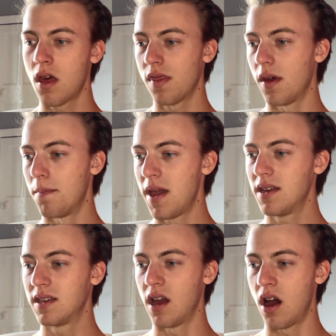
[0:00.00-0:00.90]
that
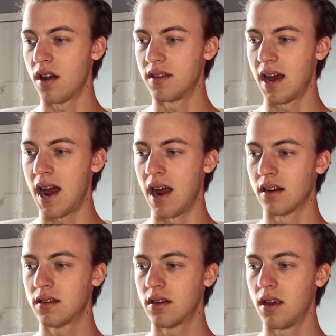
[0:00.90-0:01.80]
makes it hard to
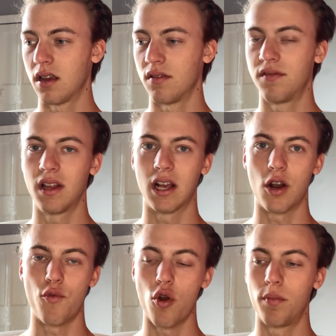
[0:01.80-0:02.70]
act, it can feel like a
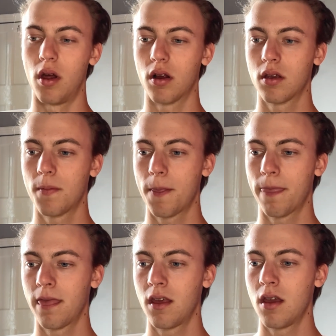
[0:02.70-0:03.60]
roadblock.
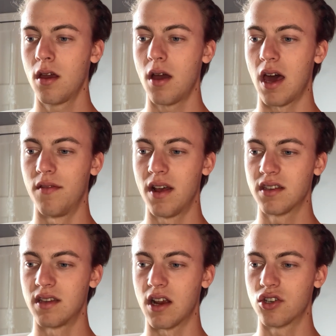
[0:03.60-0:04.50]

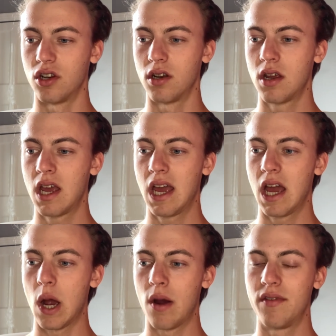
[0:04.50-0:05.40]
Advances action.
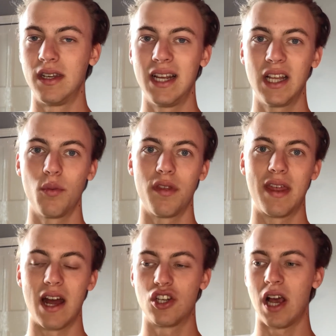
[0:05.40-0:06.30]
However, dealing with
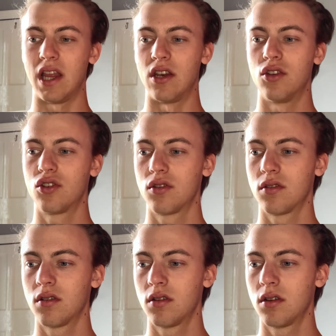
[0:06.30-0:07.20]
that challenge
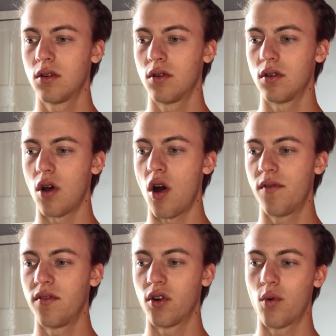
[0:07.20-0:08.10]

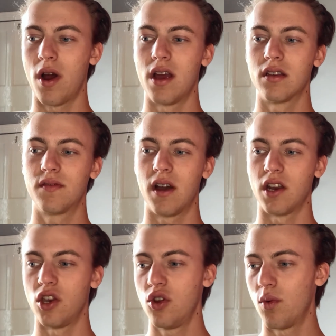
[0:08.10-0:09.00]
often requires
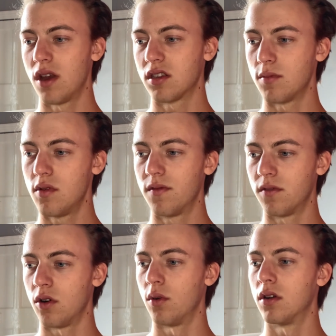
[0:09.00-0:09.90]
finding new ways to move
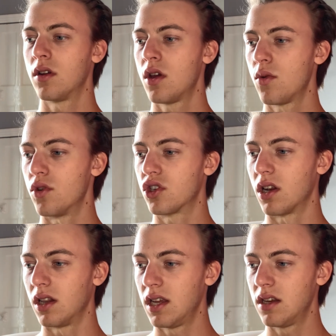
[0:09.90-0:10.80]
forward, which
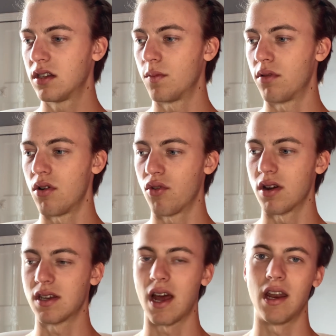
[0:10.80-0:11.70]
can lead to
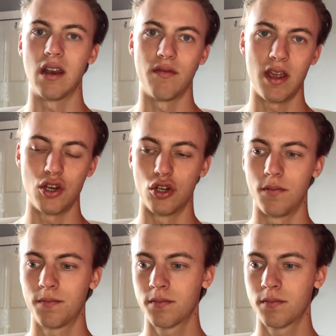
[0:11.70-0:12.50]
progress and innovation.